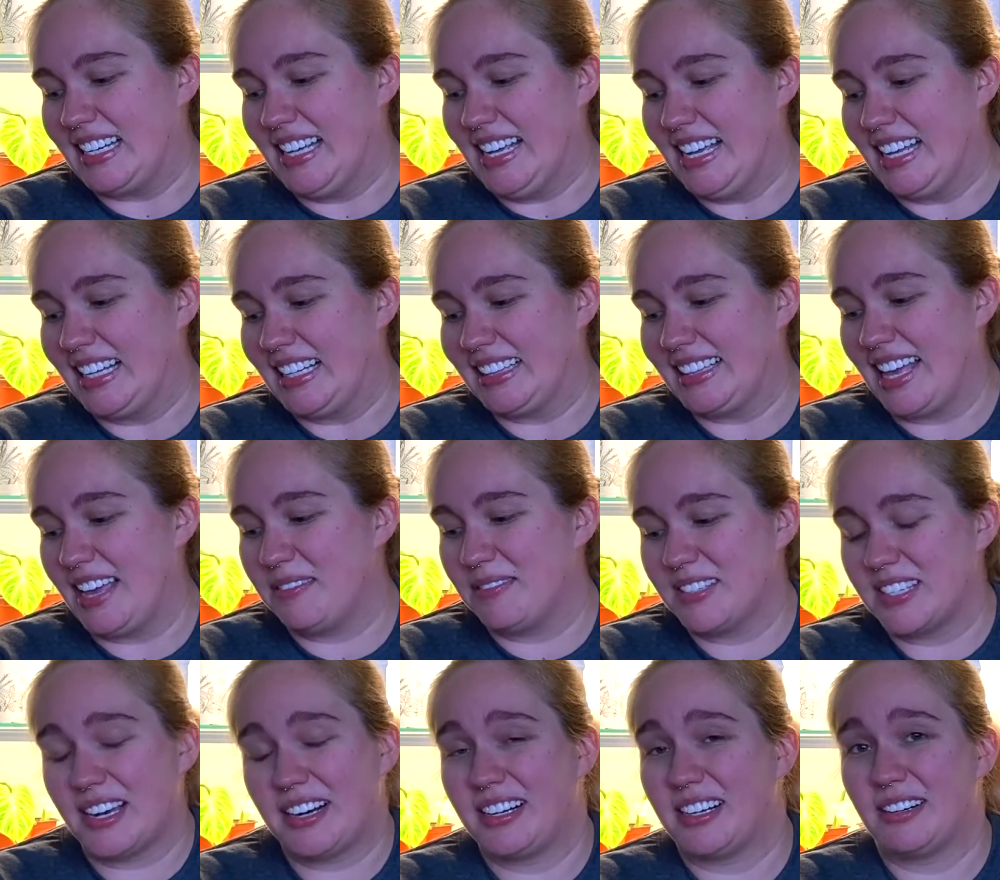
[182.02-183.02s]
life is
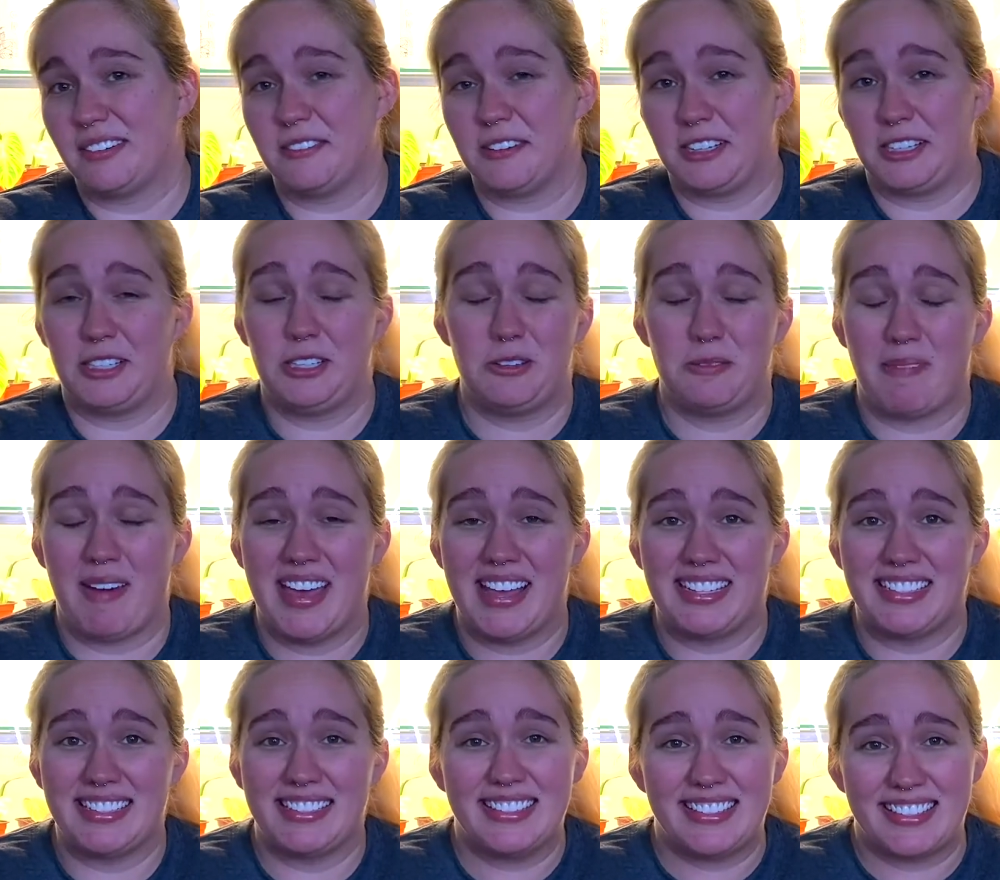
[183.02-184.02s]
harder for
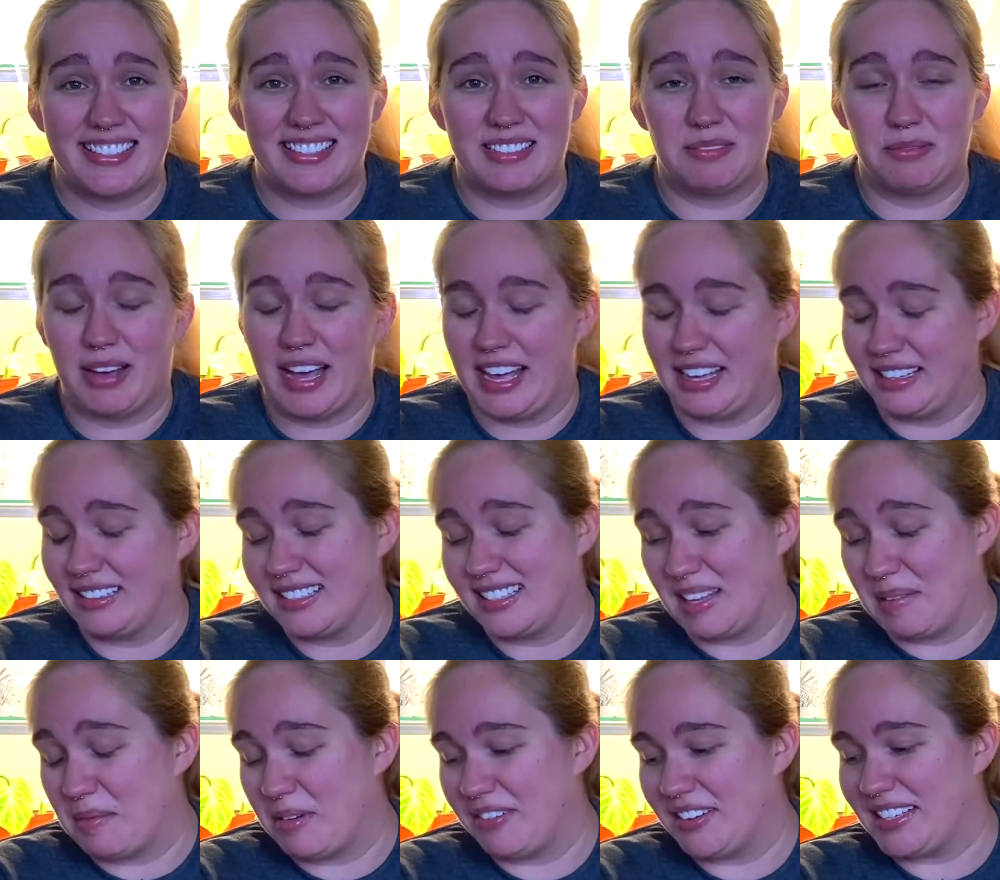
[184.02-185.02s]
humans, well, some
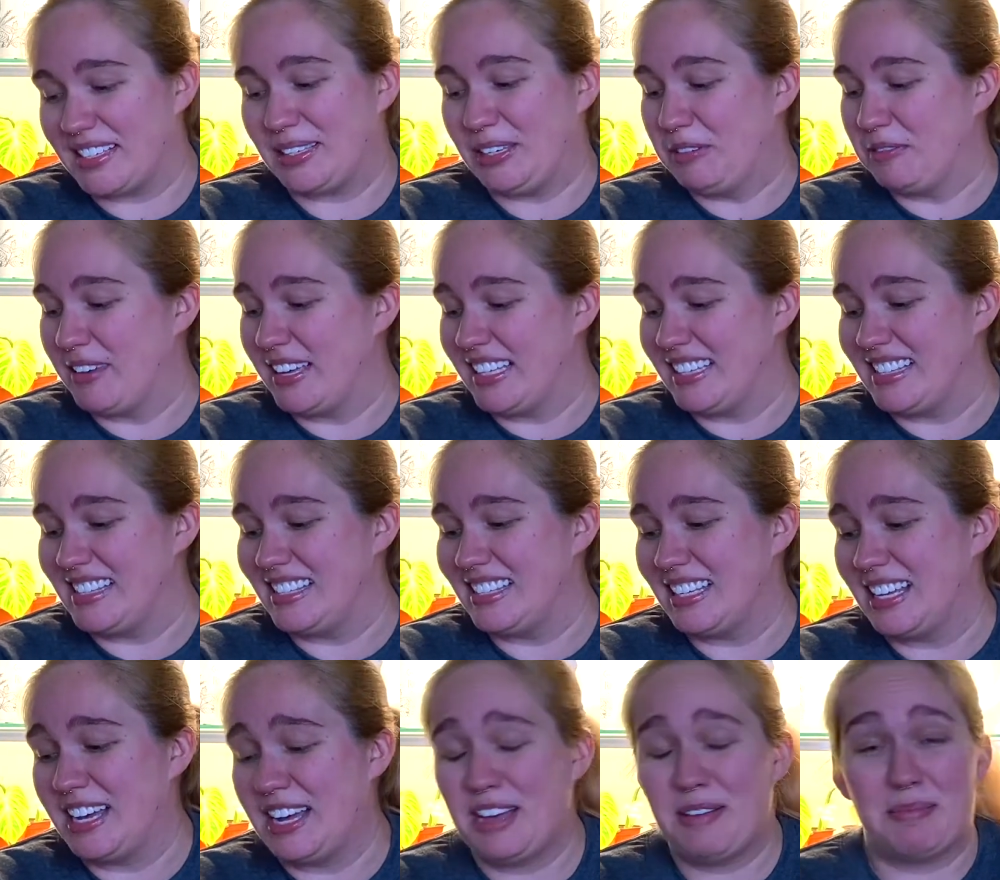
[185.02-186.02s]
of us humans,
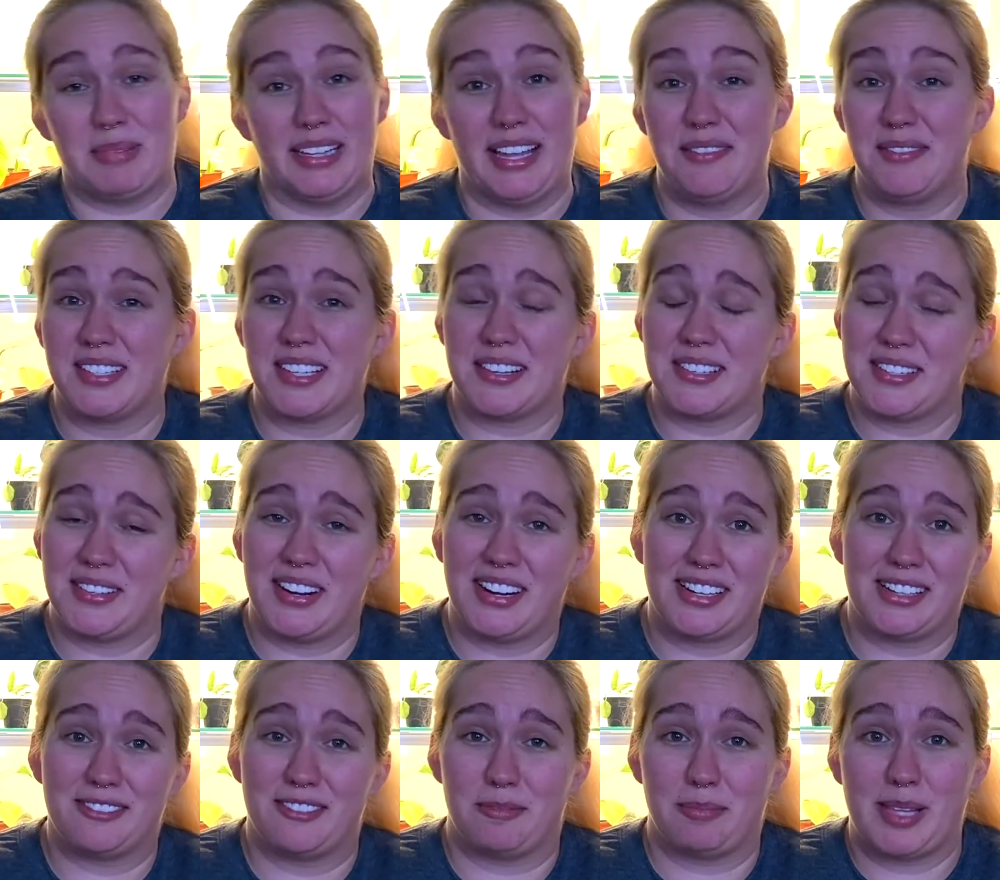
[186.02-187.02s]
but life is also harder
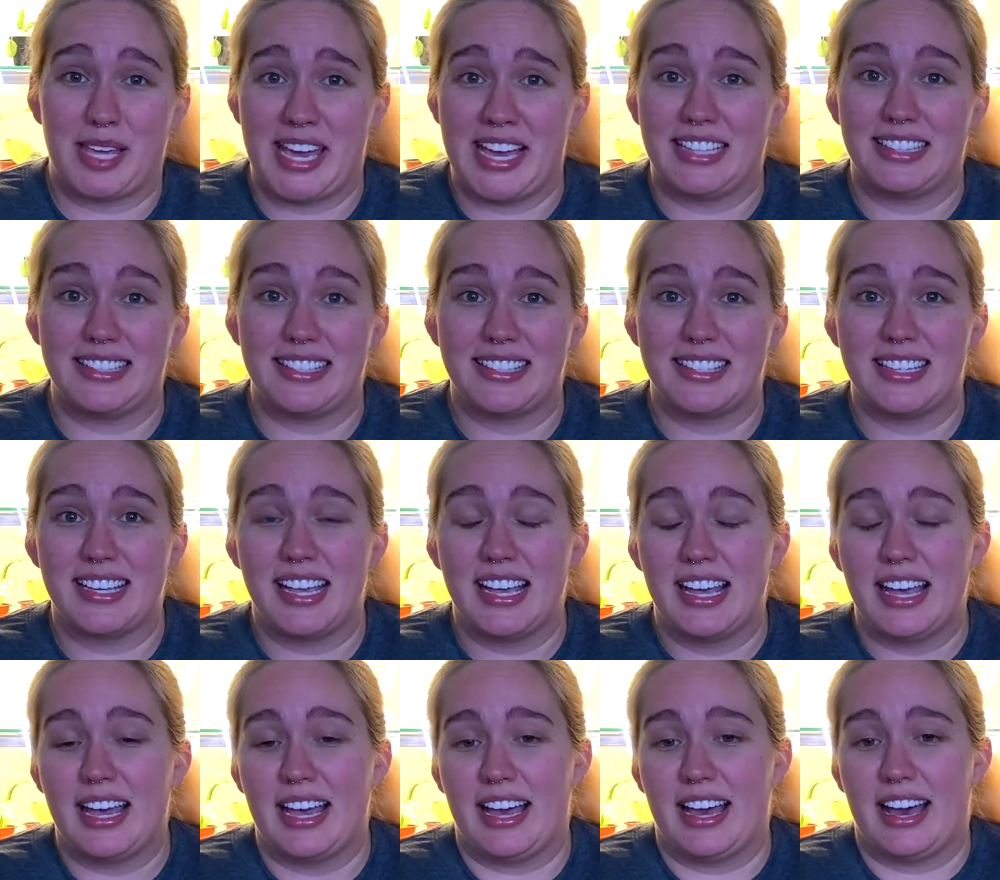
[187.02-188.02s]
for plants.
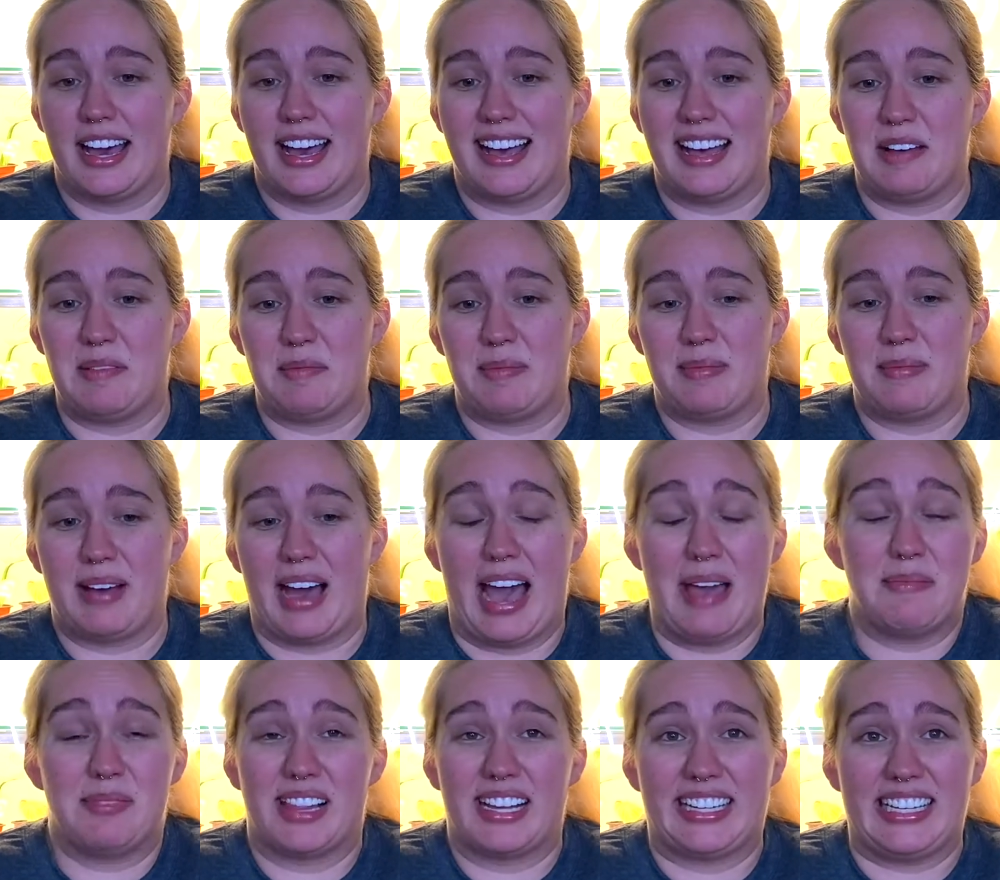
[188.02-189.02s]
I'm
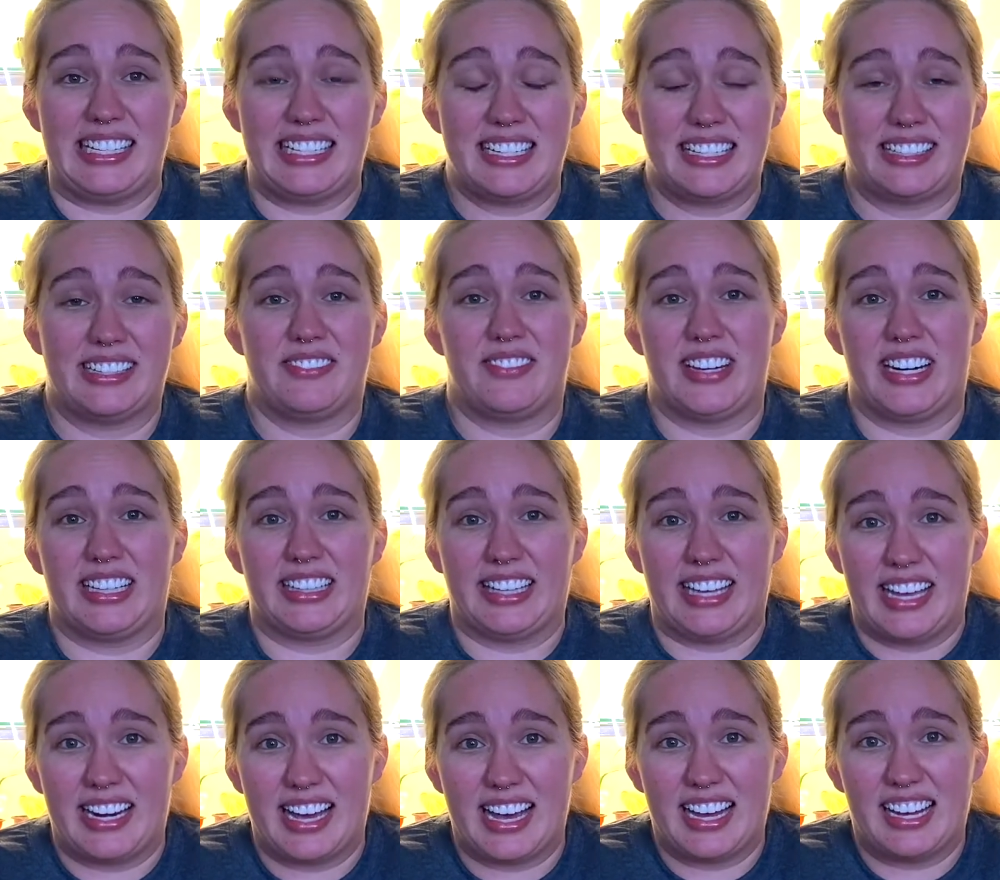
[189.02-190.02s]
lucky to live in
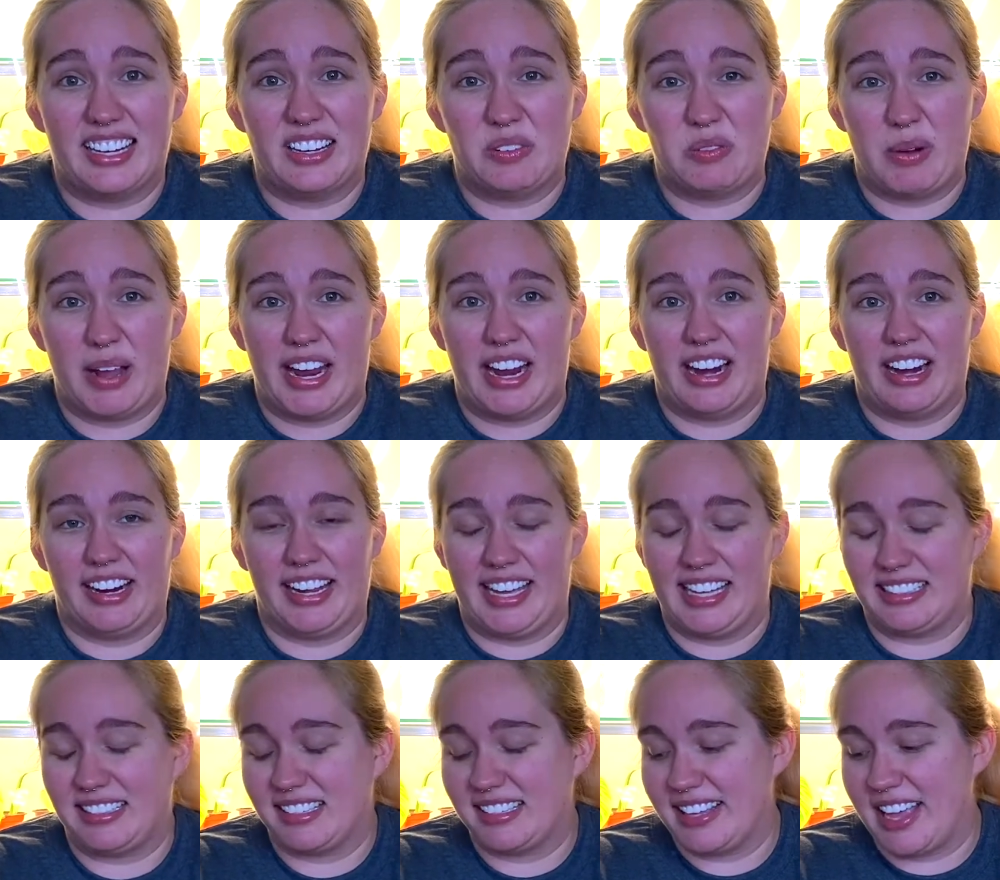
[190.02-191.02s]
Atlanta, where
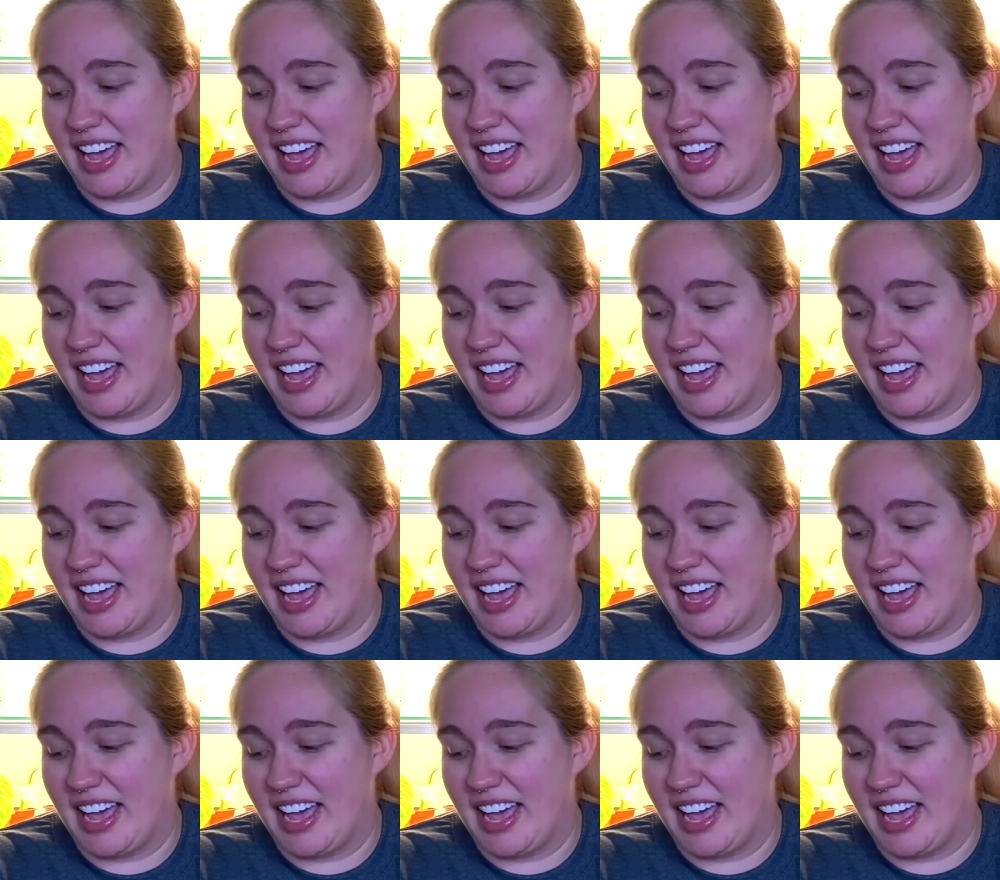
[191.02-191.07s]
it's